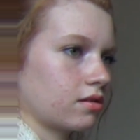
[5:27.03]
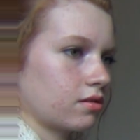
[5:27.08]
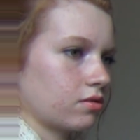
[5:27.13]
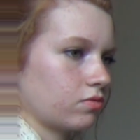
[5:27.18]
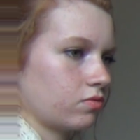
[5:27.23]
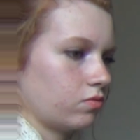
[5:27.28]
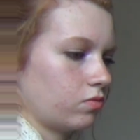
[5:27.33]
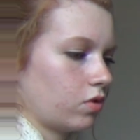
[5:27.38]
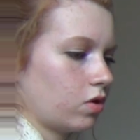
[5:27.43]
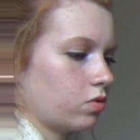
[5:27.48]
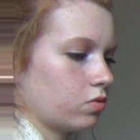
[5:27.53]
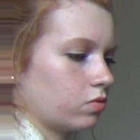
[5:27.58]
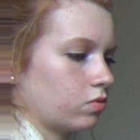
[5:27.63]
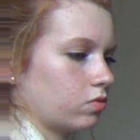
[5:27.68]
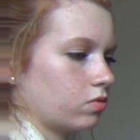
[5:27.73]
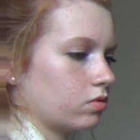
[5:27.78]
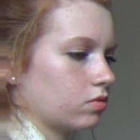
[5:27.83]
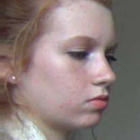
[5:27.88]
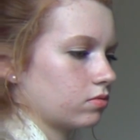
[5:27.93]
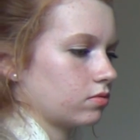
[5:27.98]
I need it oh.
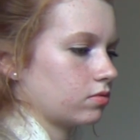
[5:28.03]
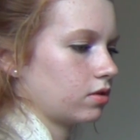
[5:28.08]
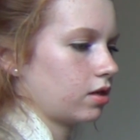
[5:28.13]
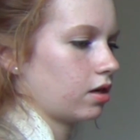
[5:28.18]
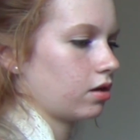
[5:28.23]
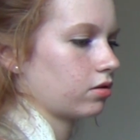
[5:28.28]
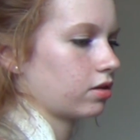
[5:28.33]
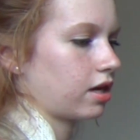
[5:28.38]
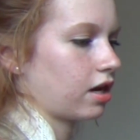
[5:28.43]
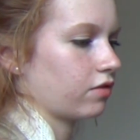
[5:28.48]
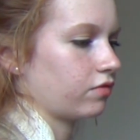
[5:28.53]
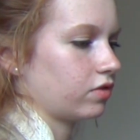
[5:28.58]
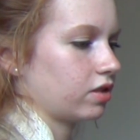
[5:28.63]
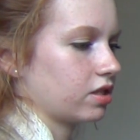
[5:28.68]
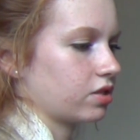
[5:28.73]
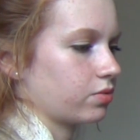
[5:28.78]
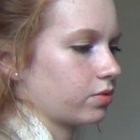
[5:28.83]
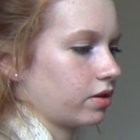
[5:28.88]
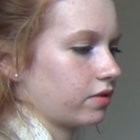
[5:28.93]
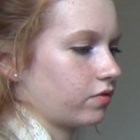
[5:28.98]
now. Careful,
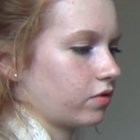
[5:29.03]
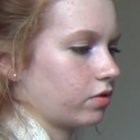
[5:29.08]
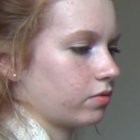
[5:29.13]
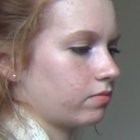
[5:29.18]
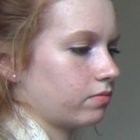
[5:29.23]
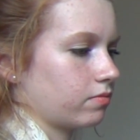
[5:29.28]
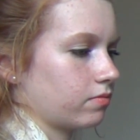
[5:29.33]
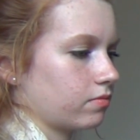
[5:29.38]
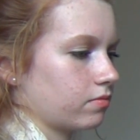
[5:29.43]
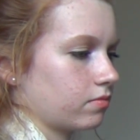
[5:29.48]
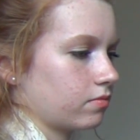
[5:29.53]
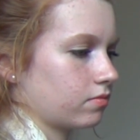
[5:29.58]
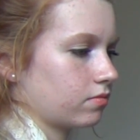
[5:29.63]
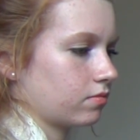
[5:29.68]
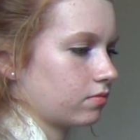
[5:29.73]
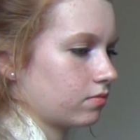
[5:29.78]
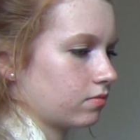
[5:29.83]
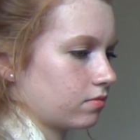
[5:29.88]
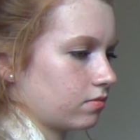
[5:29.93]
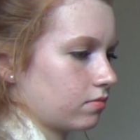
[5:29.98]
it's really full.
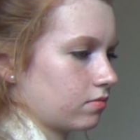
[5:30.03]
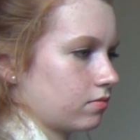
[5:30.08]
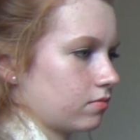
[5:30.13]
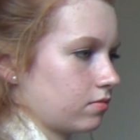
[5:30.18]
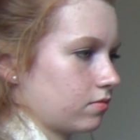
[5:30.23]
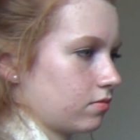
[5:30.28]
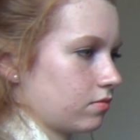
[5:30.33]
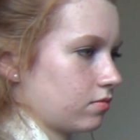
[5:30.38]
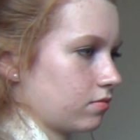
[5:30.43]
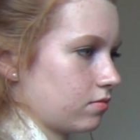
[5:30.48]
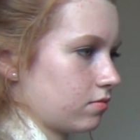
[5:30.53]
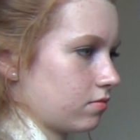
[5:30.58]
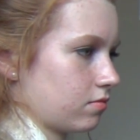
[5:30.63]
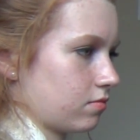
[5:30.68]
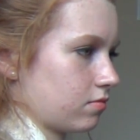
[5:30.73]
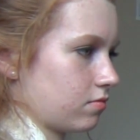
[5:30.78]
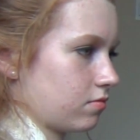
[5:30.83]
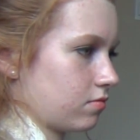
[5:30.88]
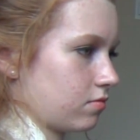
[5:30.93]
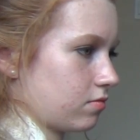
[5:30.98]

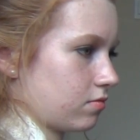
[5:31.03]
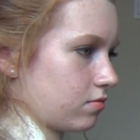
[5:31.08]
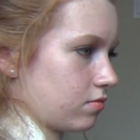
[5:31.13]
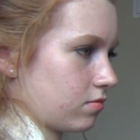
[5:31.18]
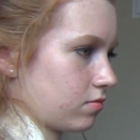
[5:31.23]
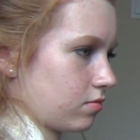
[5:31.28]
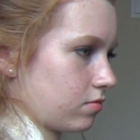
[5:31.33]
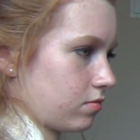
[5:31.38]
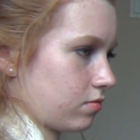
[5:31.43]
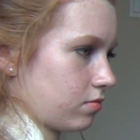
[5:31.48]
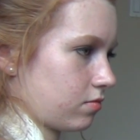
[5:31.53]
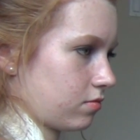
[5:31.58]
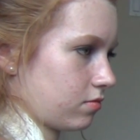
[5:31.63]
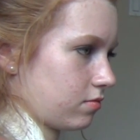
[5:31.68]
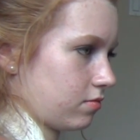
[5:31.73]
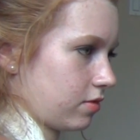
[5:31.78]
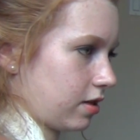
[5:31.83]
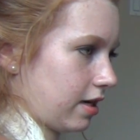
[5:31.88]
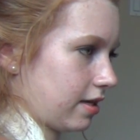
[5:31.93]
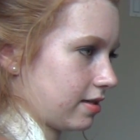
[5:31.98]

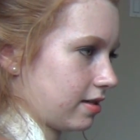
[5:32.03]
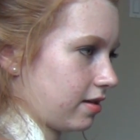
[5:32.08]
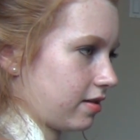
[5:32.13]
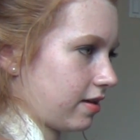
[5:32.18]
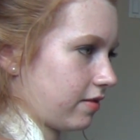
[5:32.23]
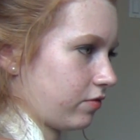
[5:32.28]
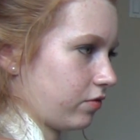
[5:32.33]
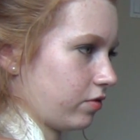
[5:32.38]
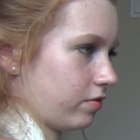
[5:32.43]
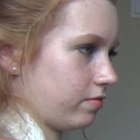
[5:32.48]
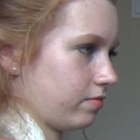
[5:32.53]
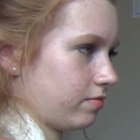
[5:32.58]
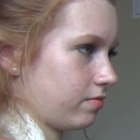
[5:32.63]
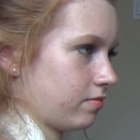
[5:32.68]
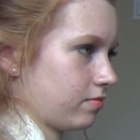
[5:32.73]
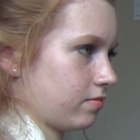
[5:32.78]
It's wait, not that full. Wait.